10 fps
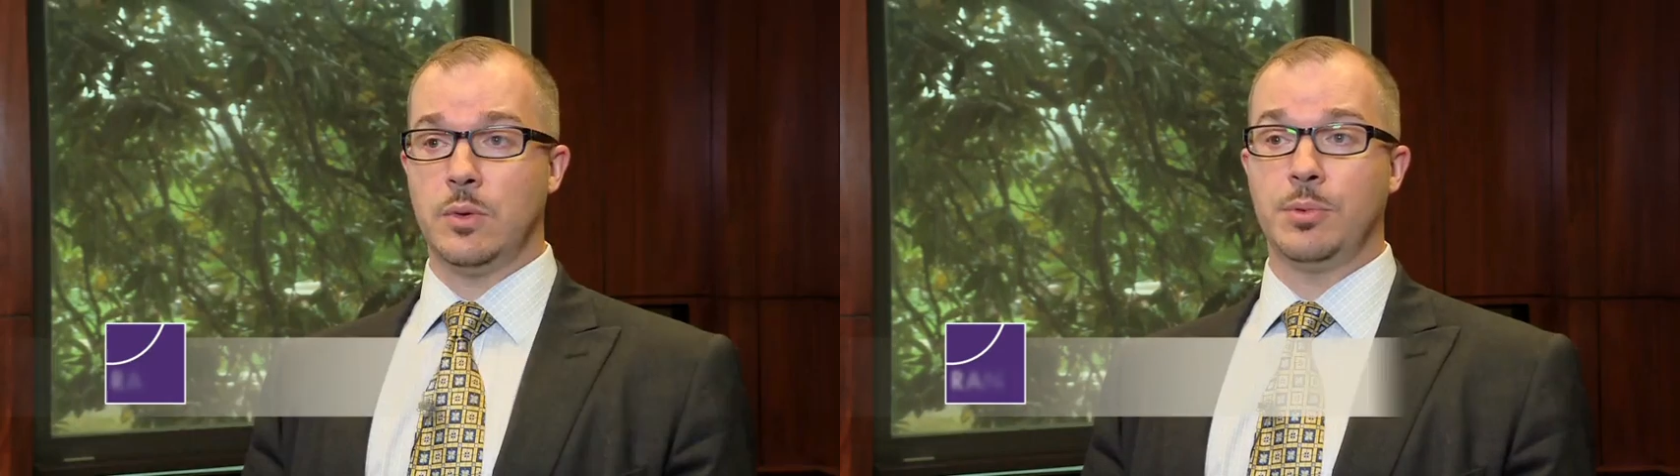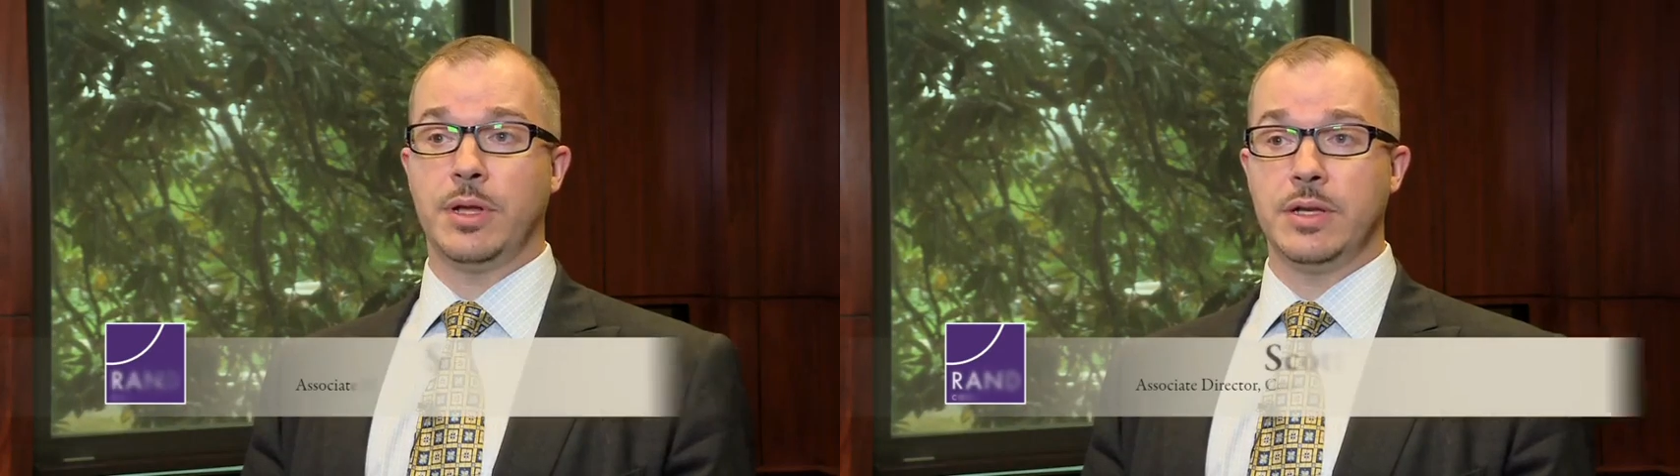a
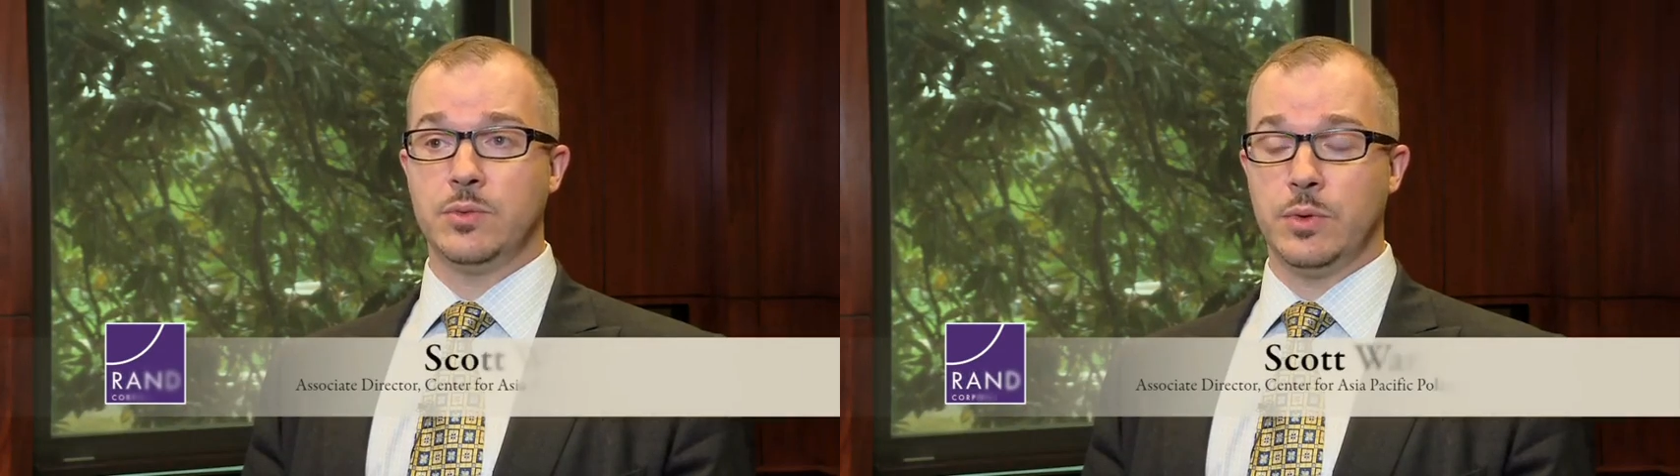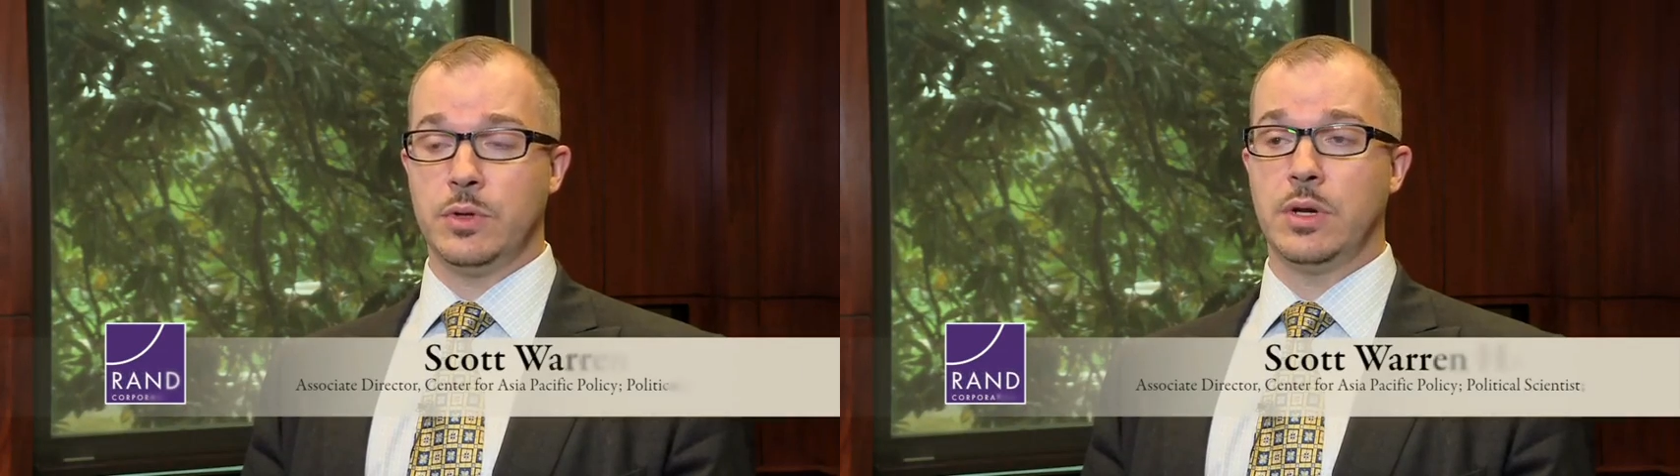place
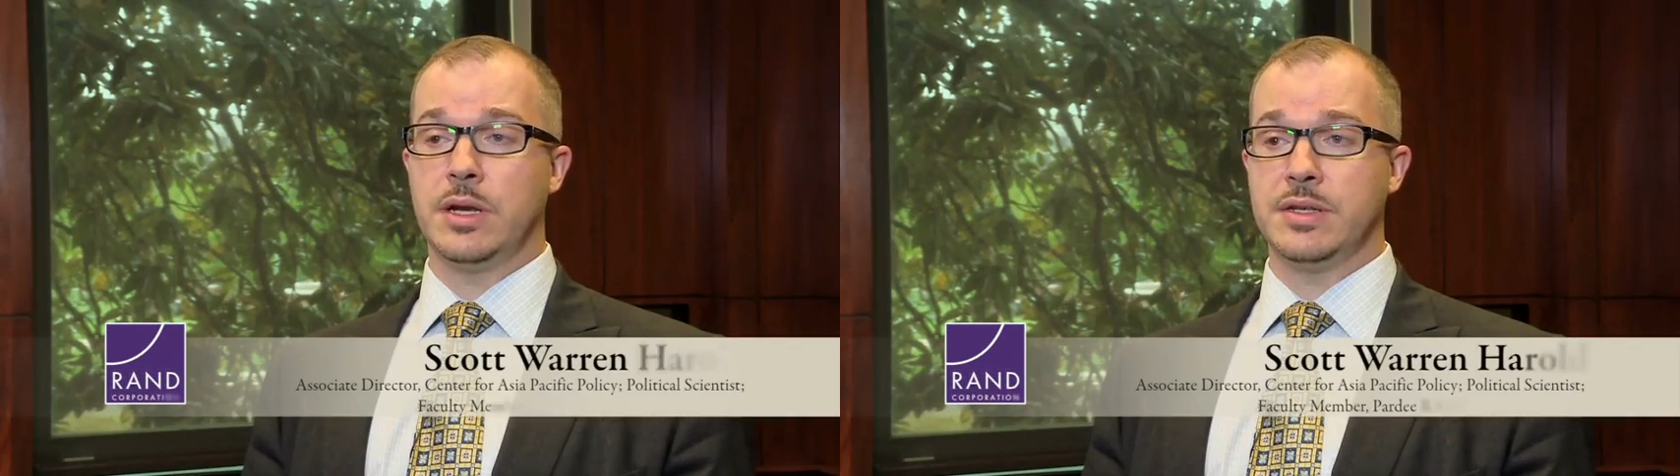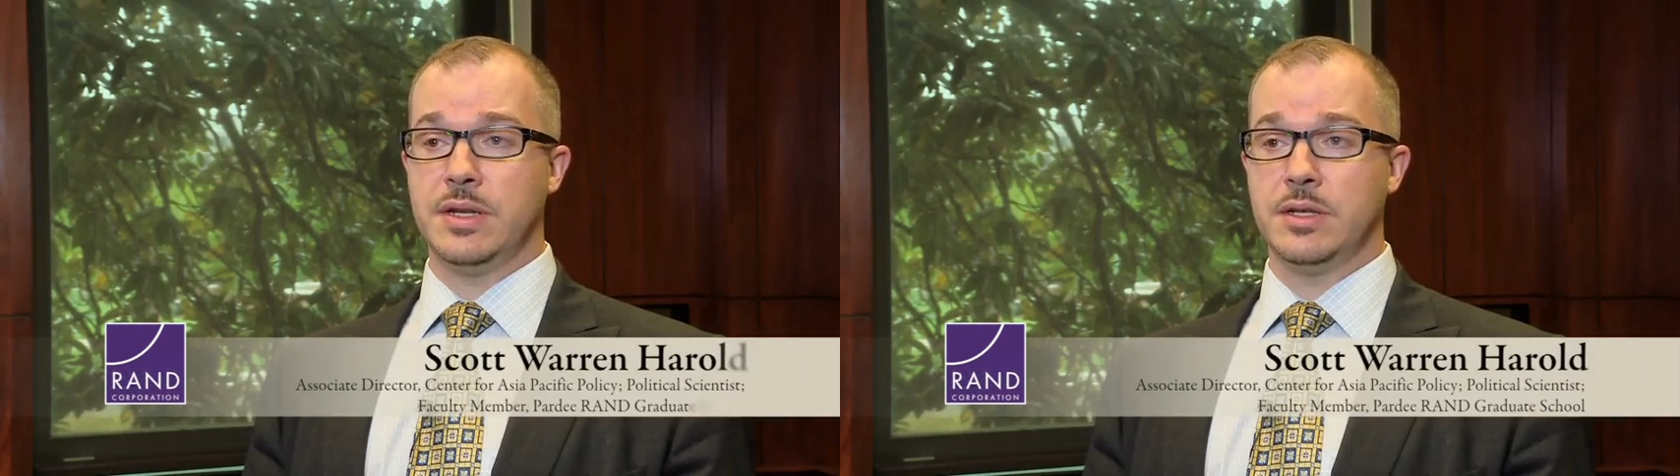where the
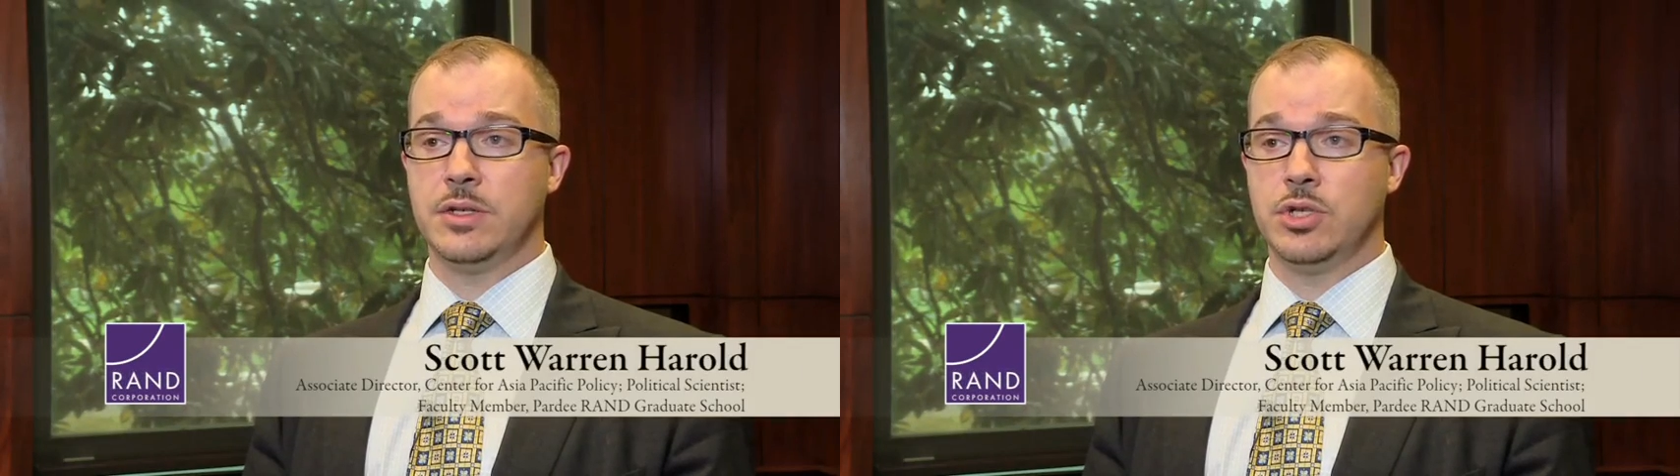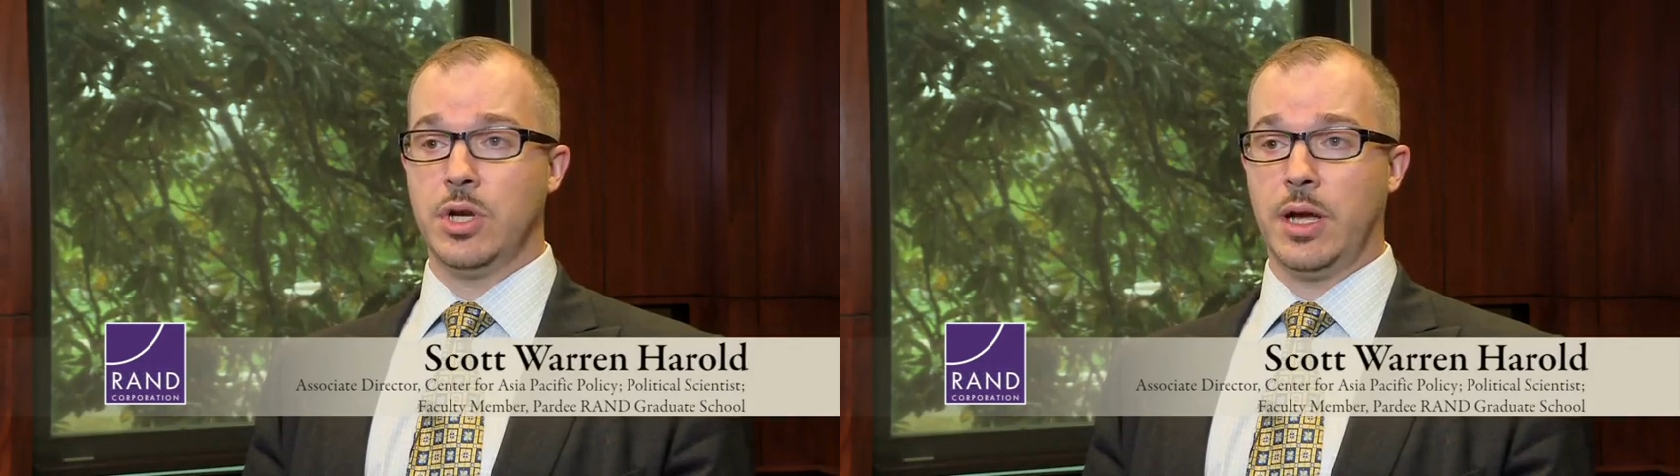United States
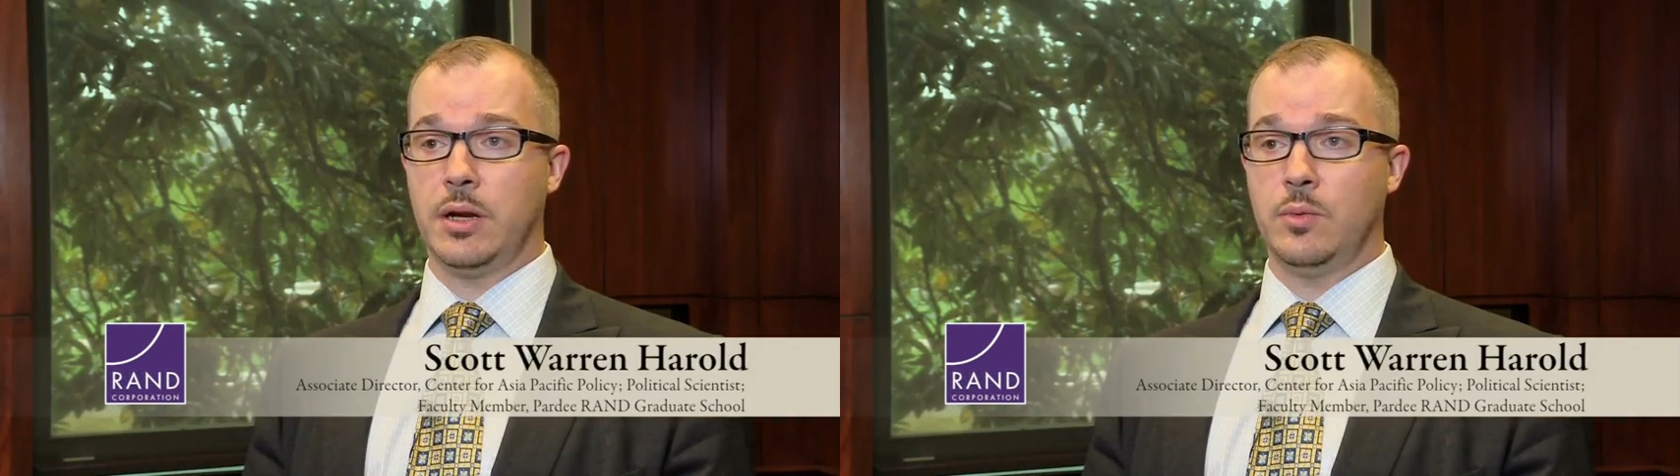and China